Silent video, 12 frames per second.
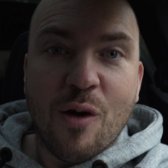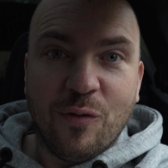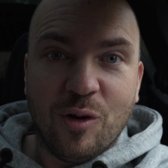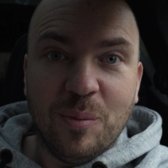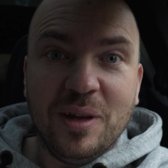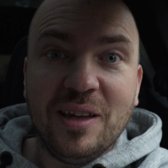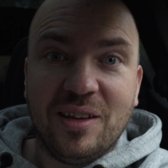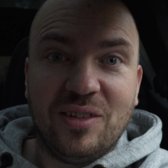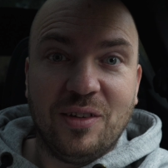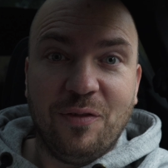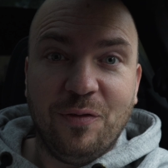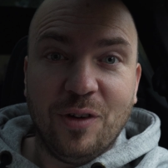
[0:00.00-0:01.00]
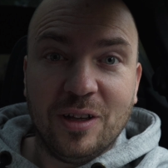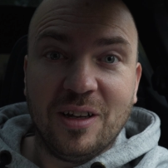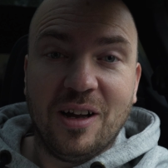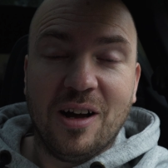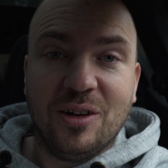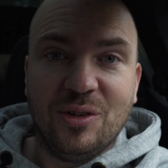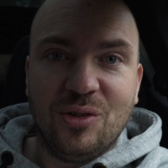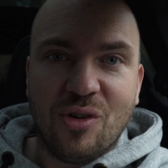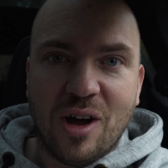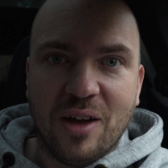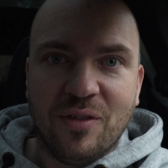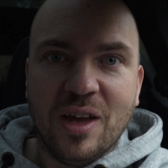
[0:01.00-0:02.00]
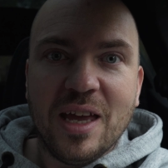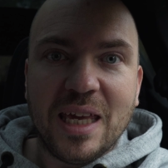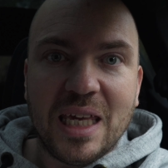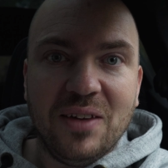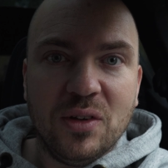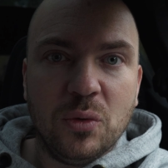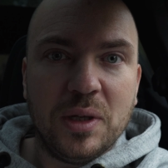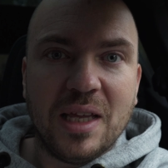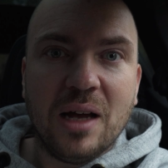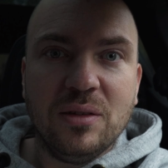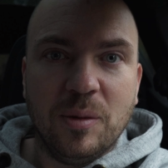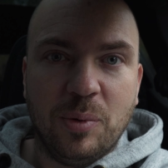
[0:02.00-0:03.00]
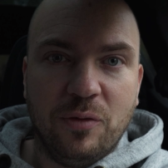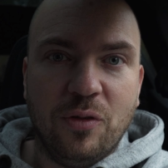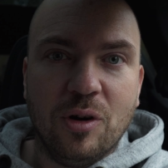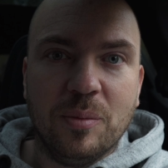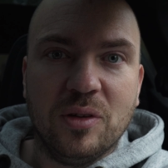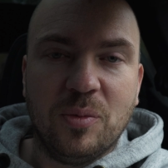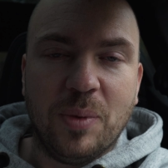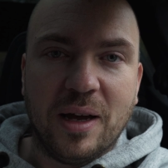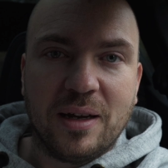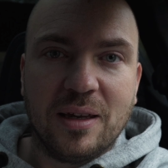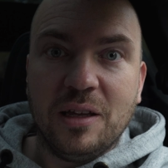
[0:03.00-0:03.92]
For me it's a fun car to drive, even without the performance pack.